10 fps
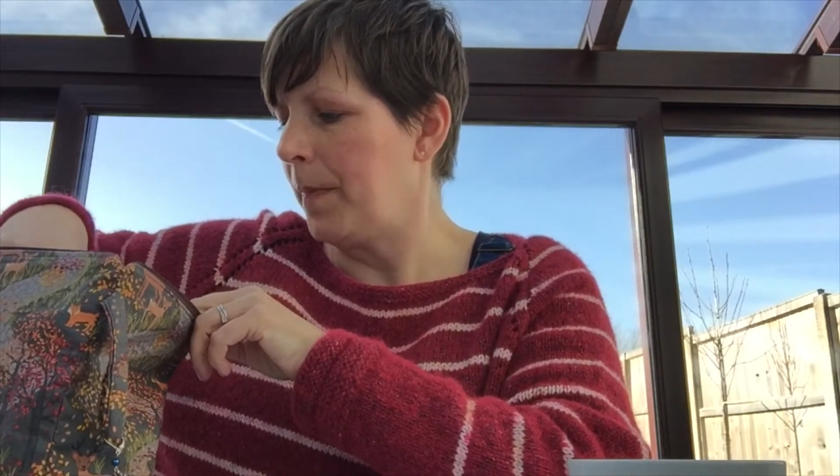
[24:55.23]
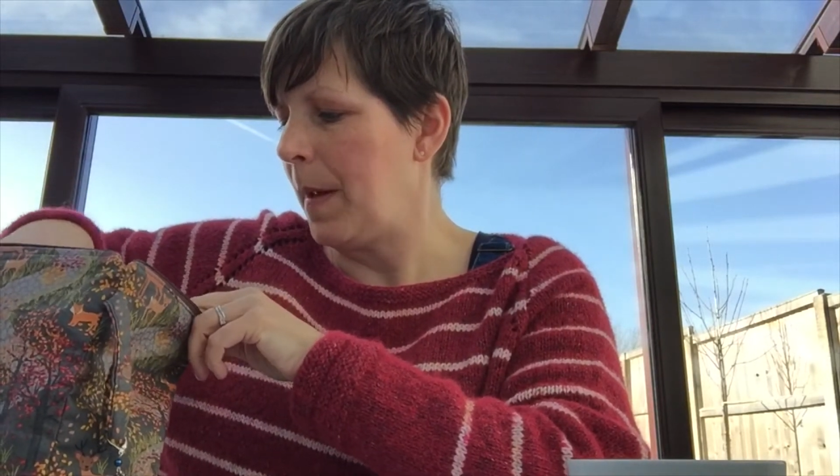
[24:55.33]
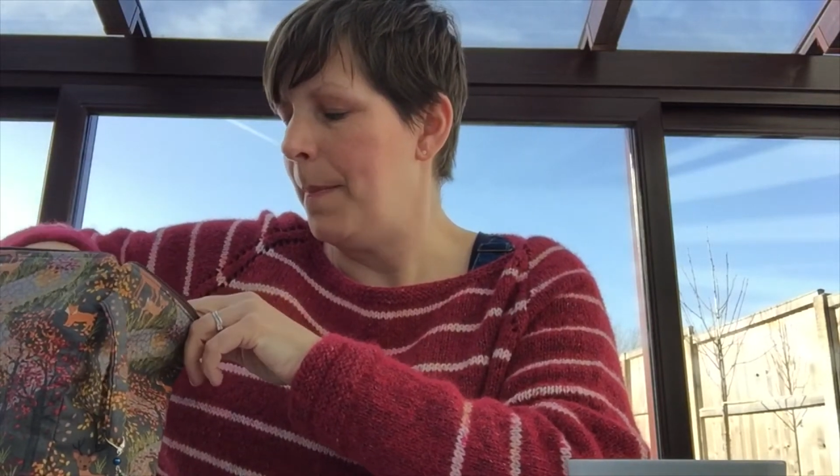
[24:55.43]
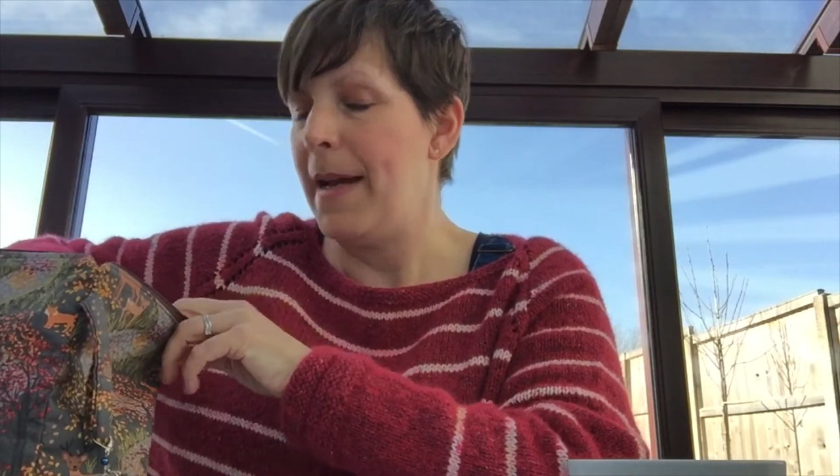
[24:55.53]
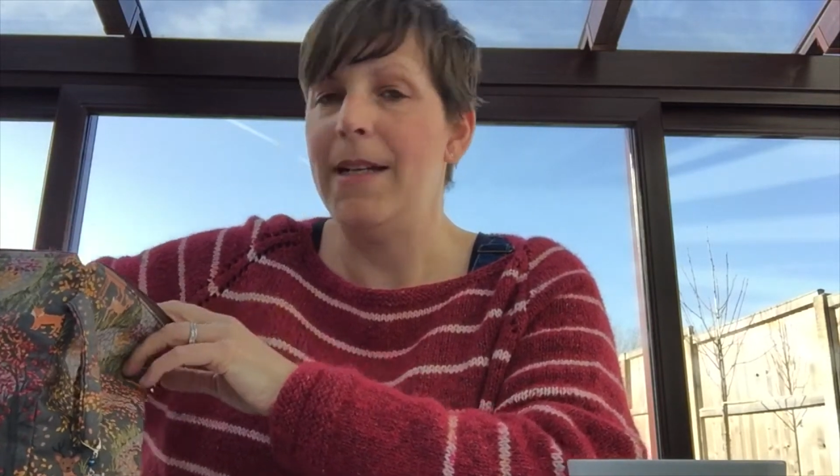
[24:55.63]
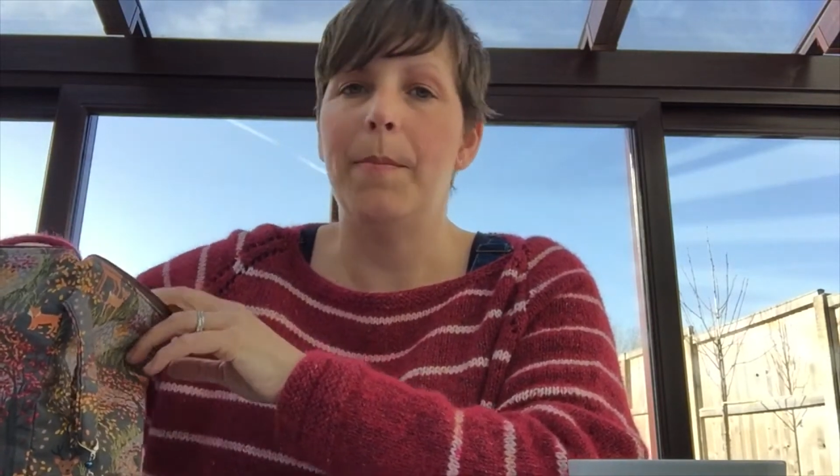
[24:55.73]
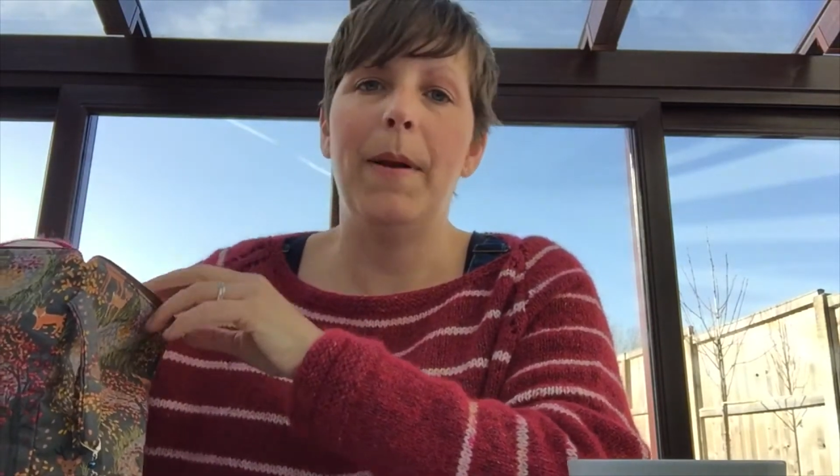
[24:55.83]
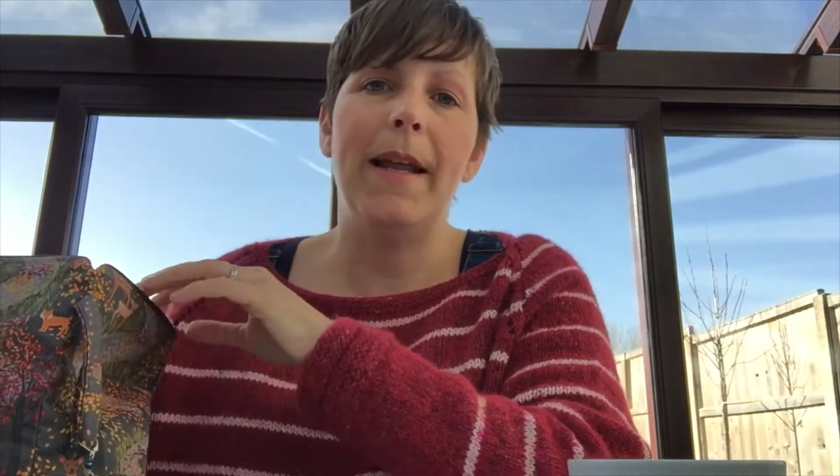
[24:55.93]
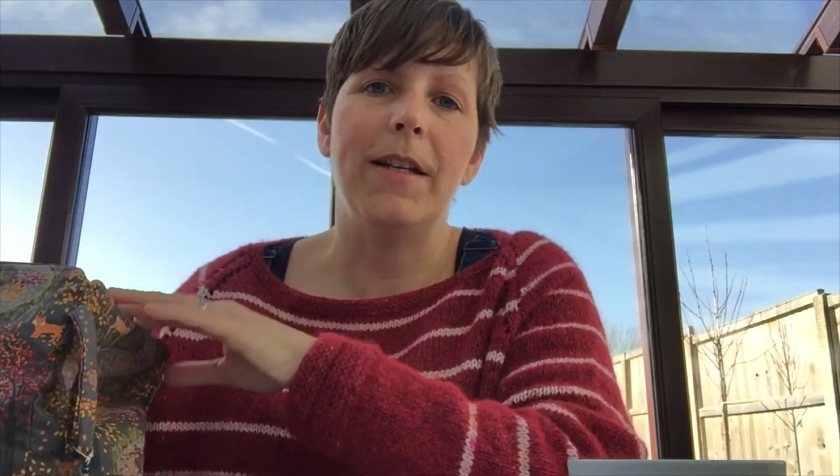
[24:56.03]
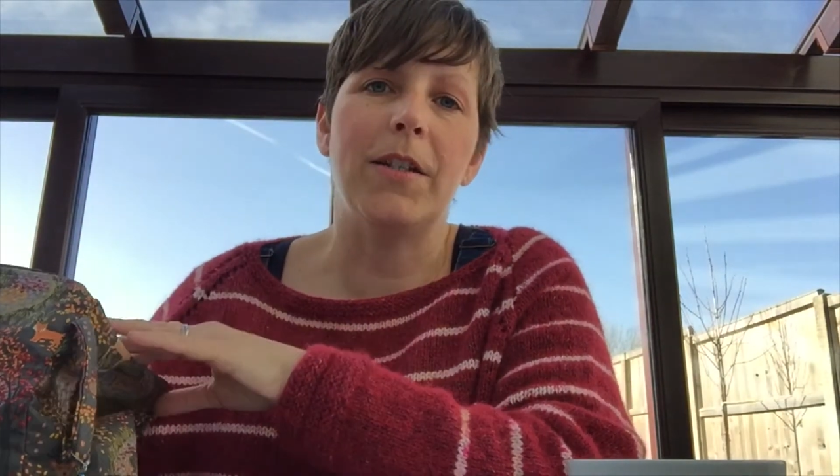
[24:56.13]
made a
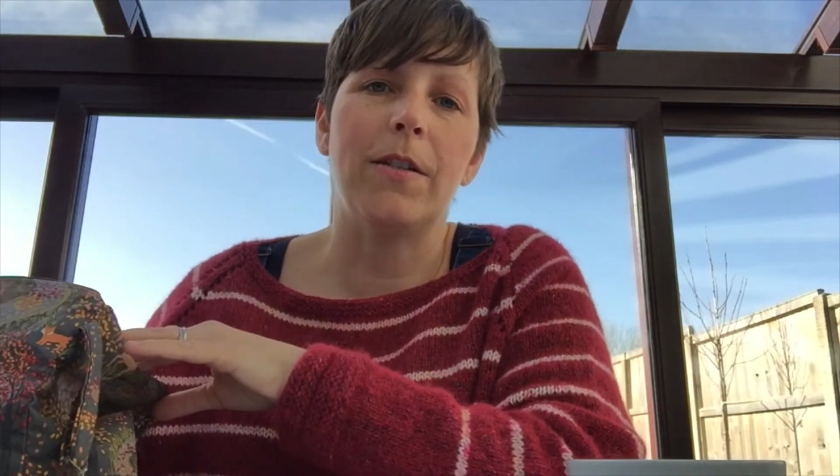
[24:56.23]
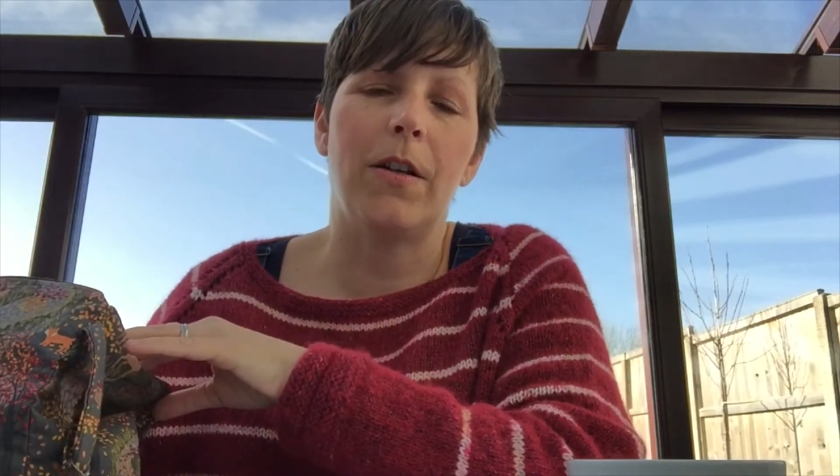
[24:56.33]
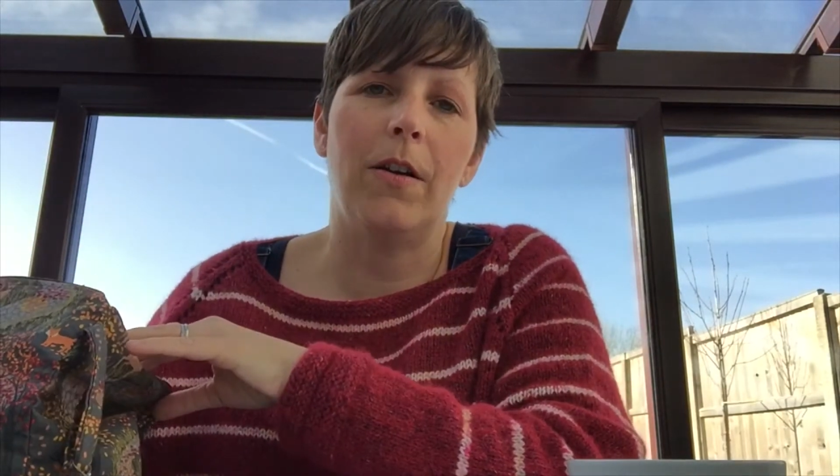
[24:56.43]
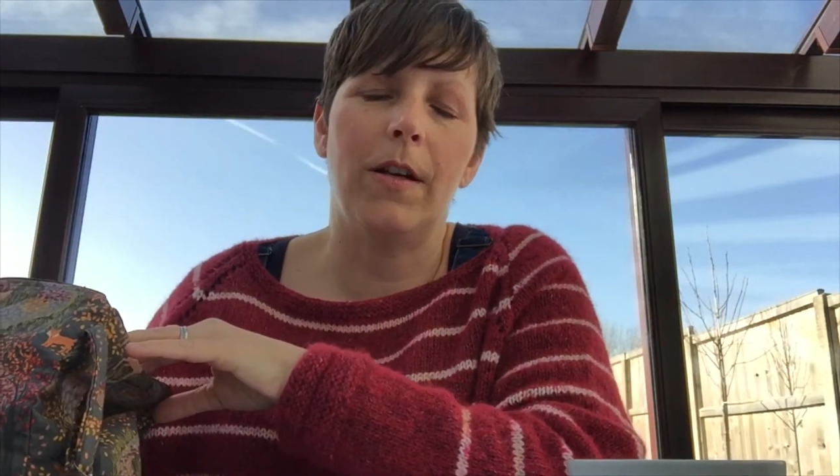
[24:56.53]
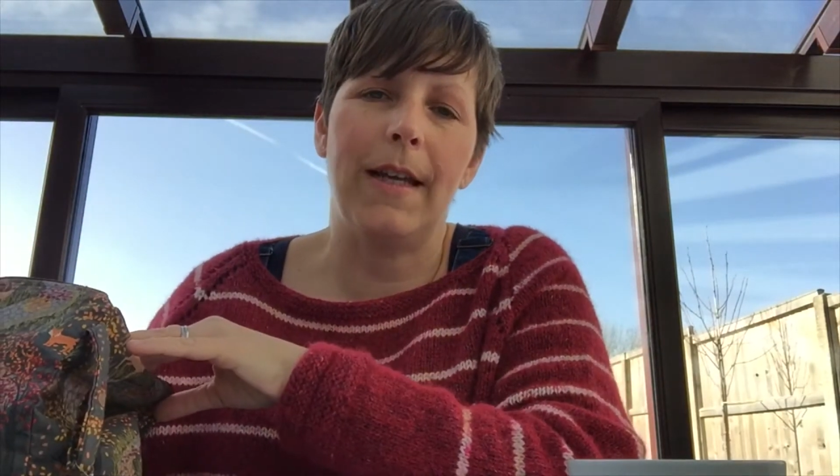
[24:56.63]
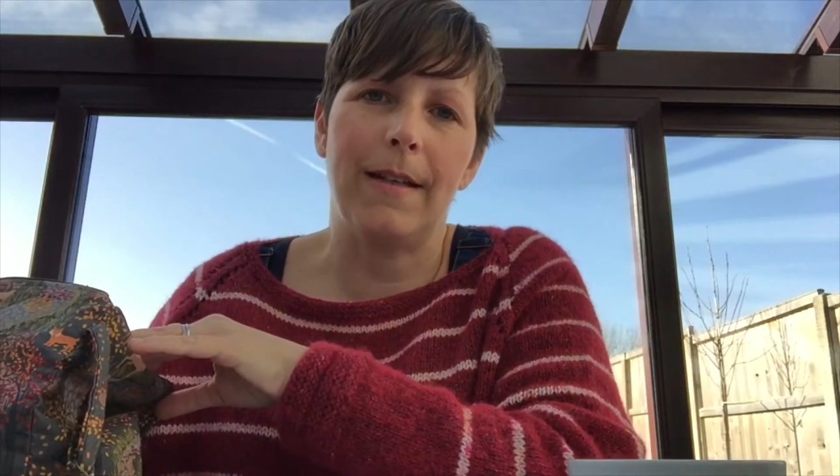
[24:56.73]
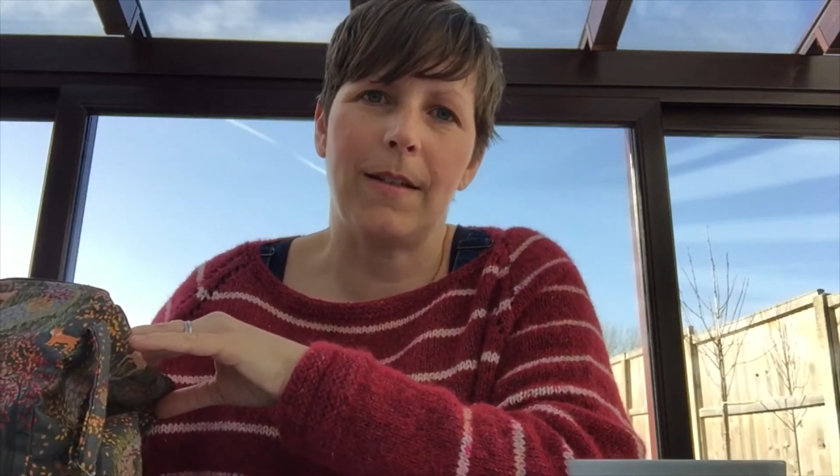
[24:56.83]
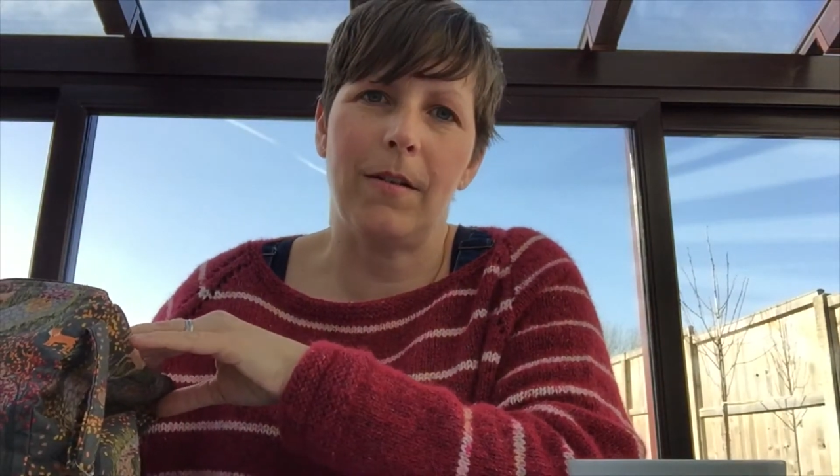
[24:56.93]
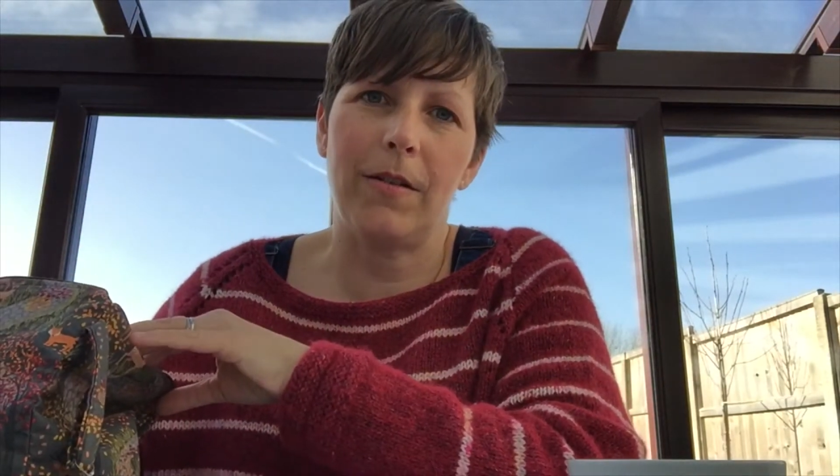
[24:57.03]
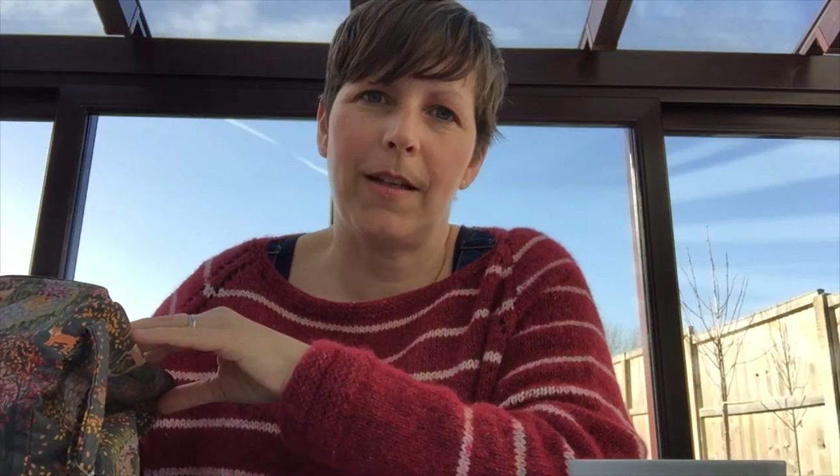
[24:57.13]
pledge to her
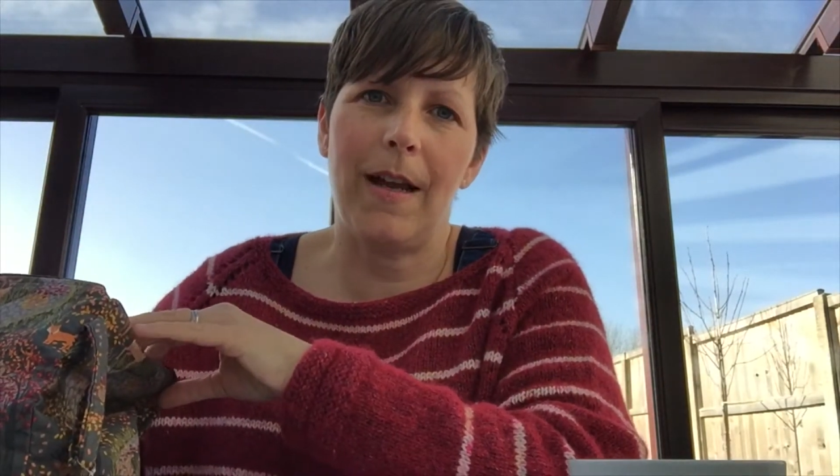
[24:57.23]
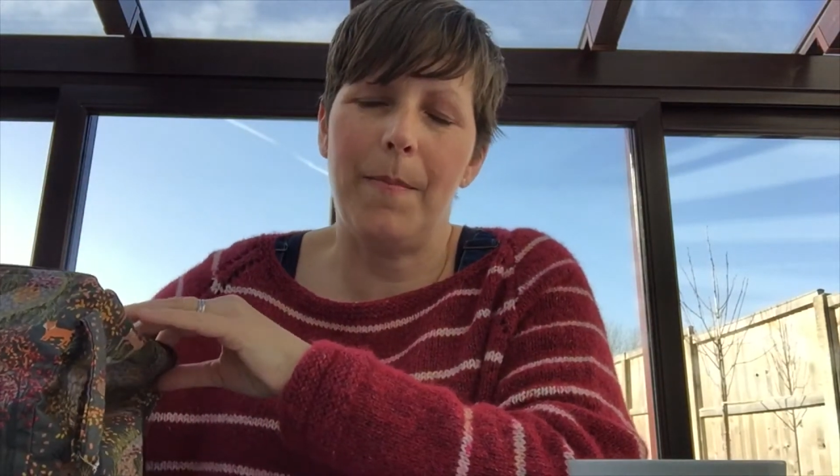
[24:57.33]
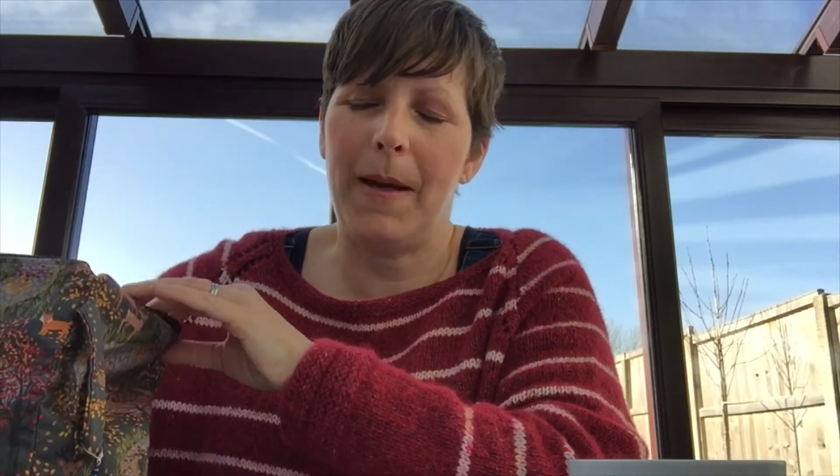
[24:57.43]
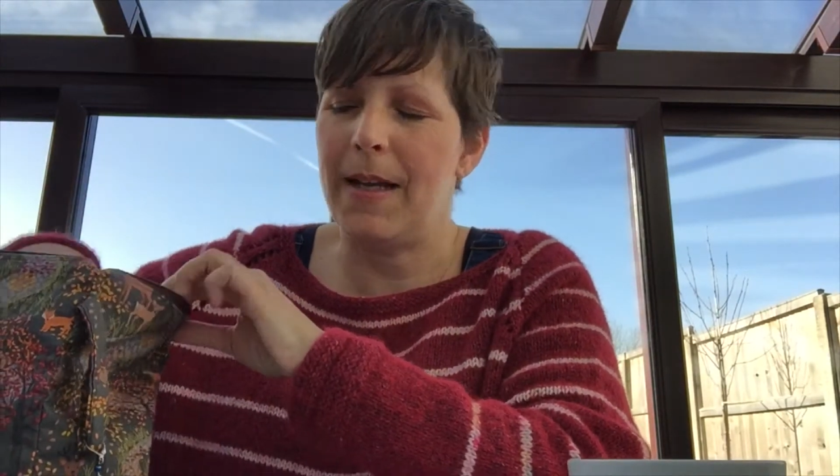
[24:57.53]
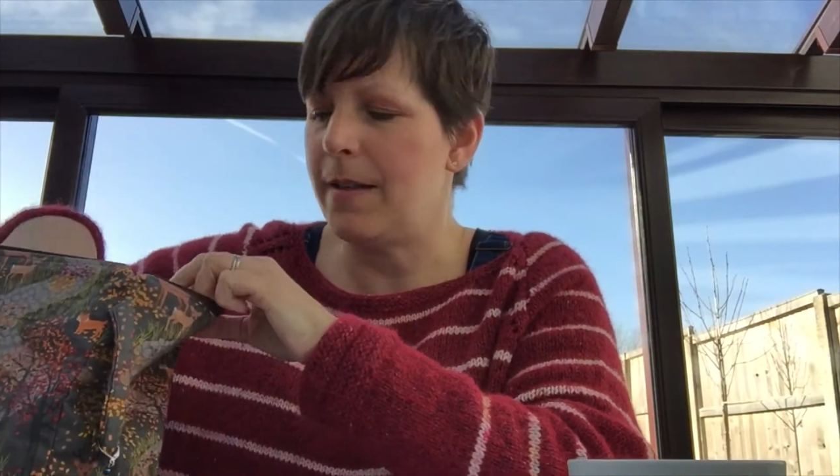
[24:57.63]
Kickstarter campaign,